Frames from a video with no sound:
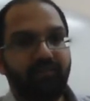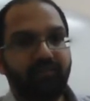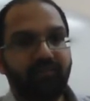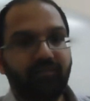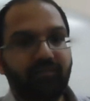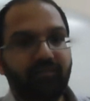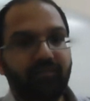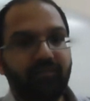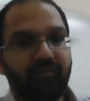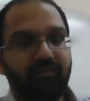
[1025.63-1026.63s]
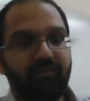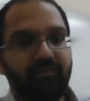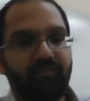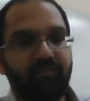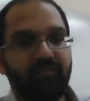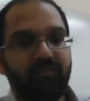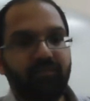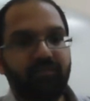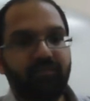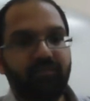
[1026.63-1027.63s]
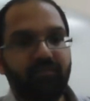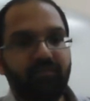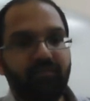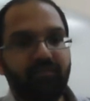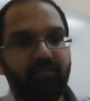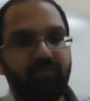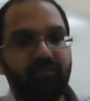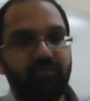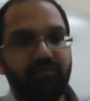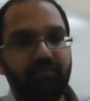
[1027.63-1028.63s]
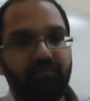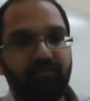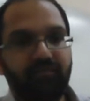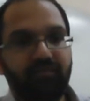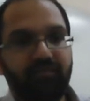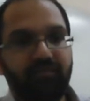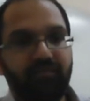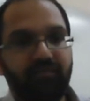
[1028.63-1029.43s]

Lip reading: (silent)